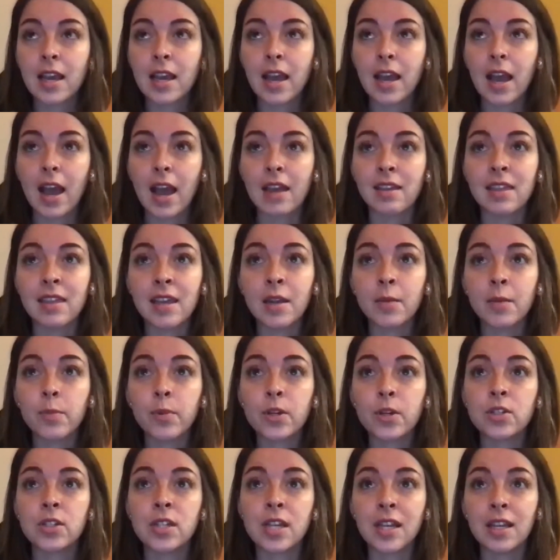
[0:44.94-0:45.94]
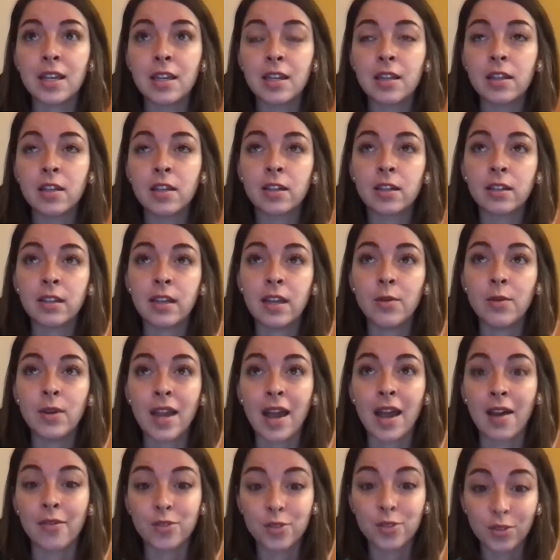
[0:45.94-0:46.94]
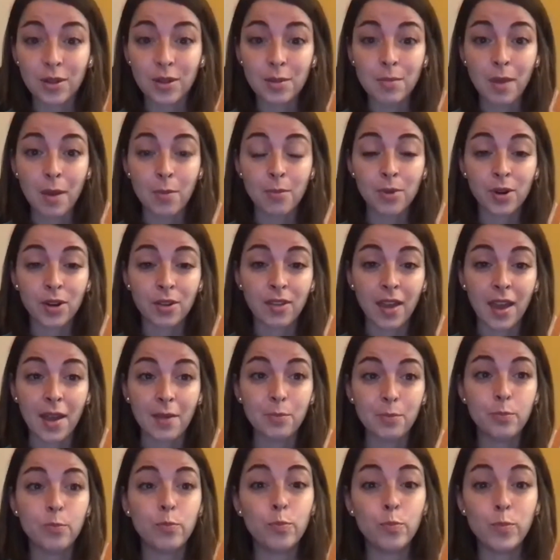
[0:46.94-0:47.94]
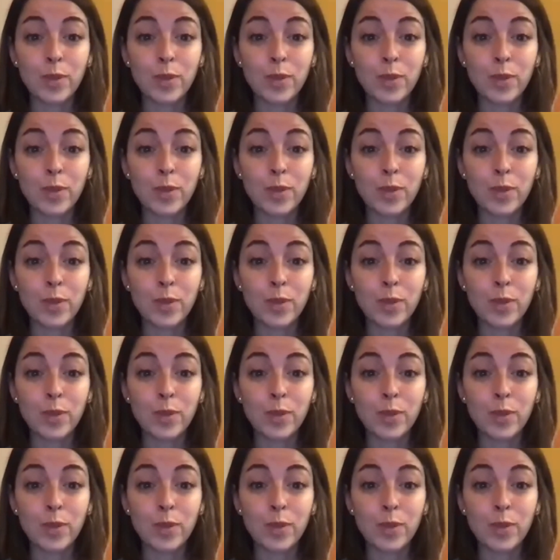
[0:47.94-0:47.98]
I think particularly we have to remember that